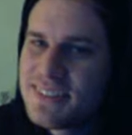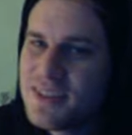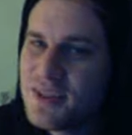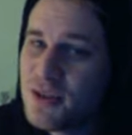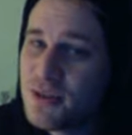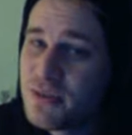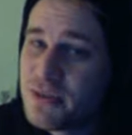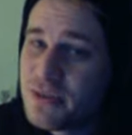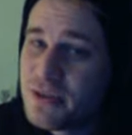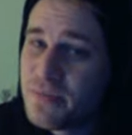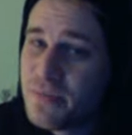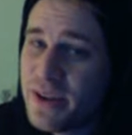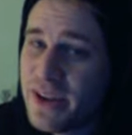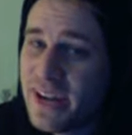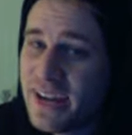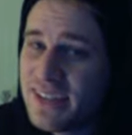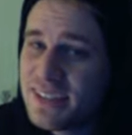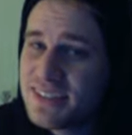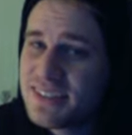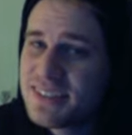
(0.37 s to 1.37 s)
Over the
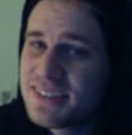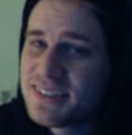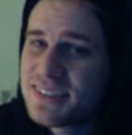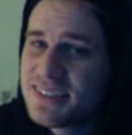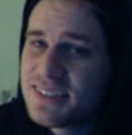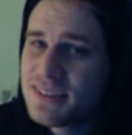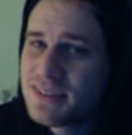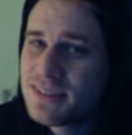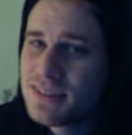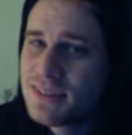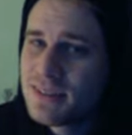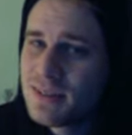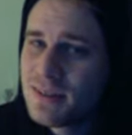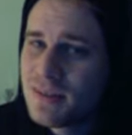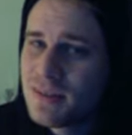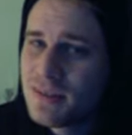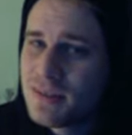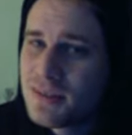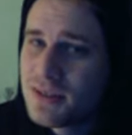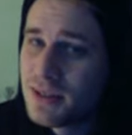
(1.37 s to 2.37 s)
past
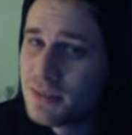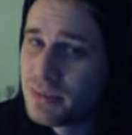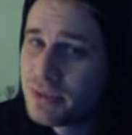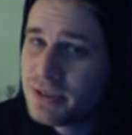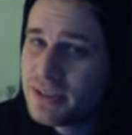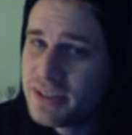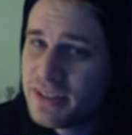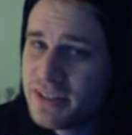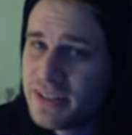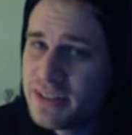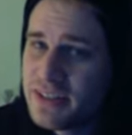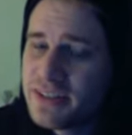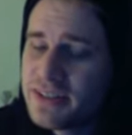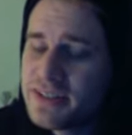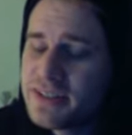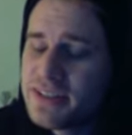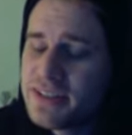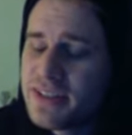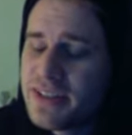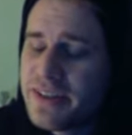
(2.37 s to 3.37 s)
couple of
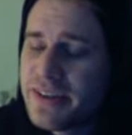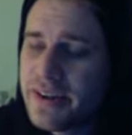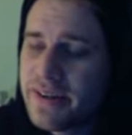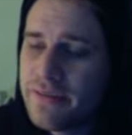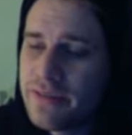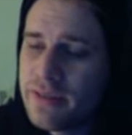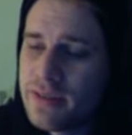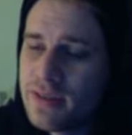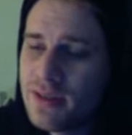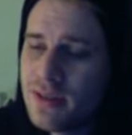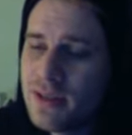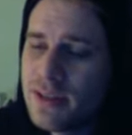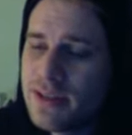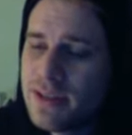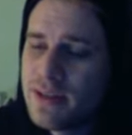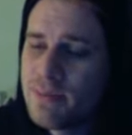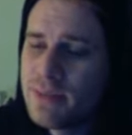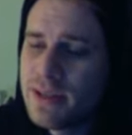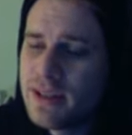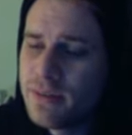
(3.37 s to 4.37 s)
years, I've
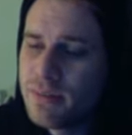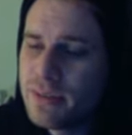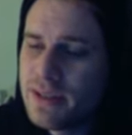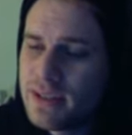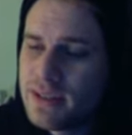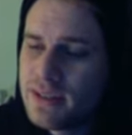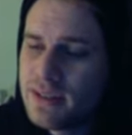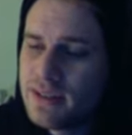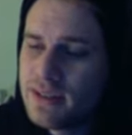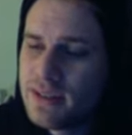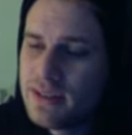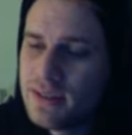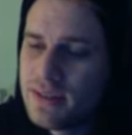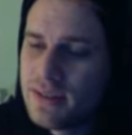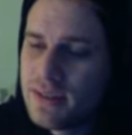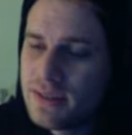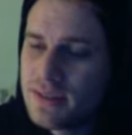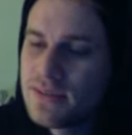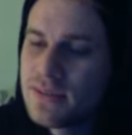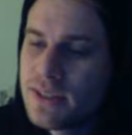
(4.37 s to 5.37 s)
thought about making
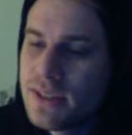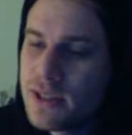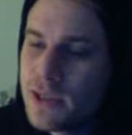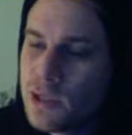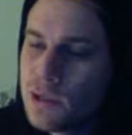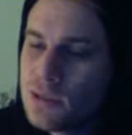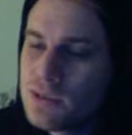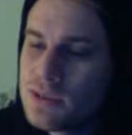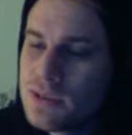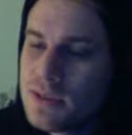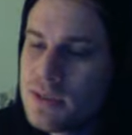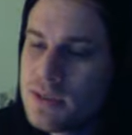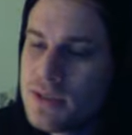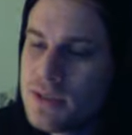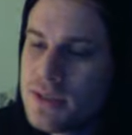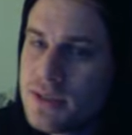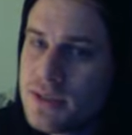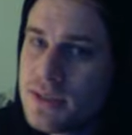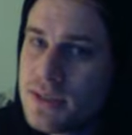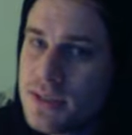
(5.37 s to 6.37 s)
this video
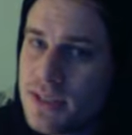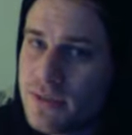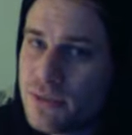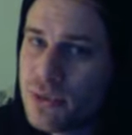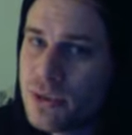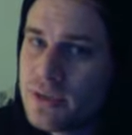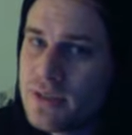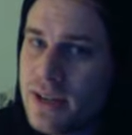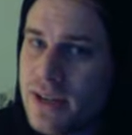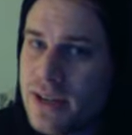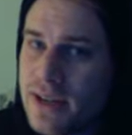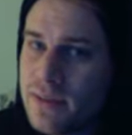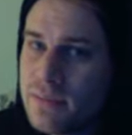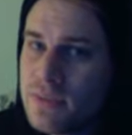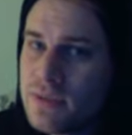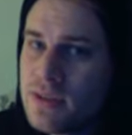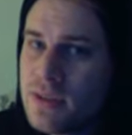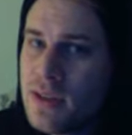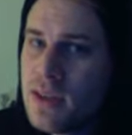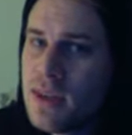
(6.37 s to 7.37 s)
several
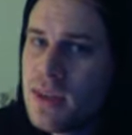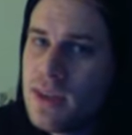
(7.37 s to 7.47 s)
times,